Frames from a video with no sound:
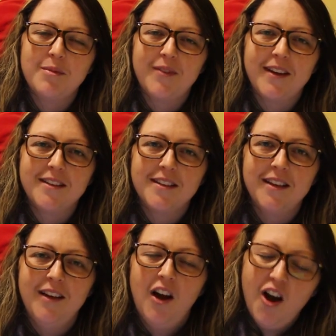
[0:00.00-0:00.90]
event,
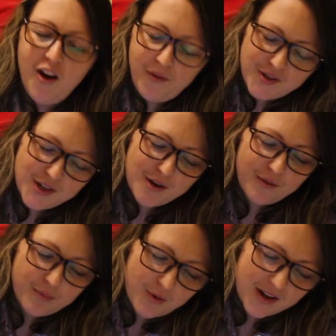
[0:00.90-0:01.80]
after
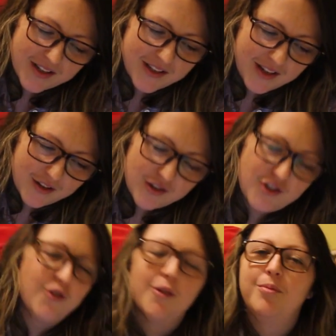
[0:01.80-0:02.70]
you've pressed
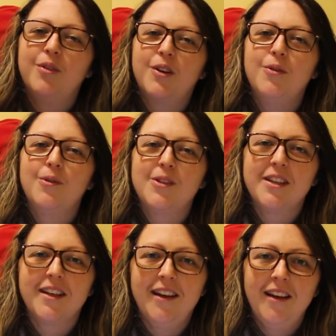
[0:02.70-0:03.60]
stop
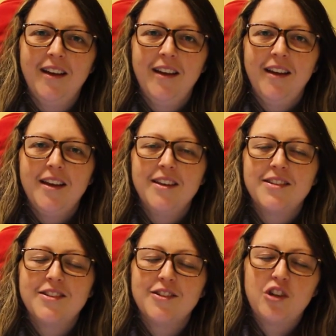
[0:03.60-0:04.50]
recording, is
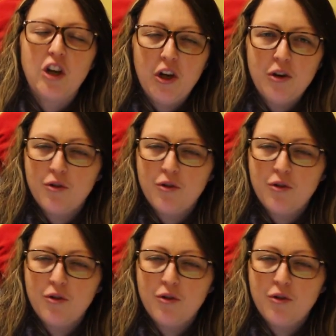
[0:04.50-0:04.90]
to go